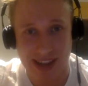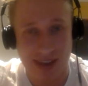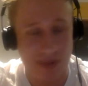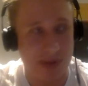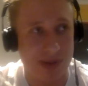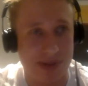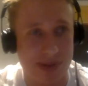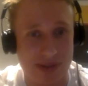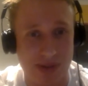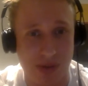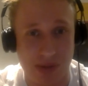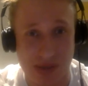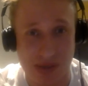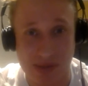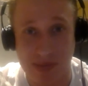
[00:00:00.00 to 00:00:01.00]
it was
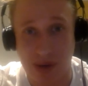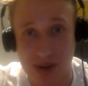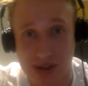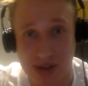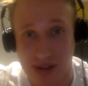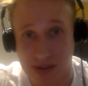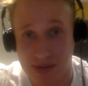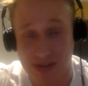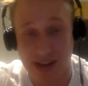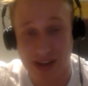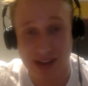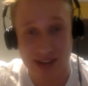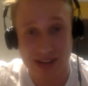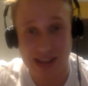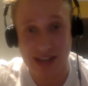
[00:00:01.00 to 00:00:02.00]
almost marginal, in fact, could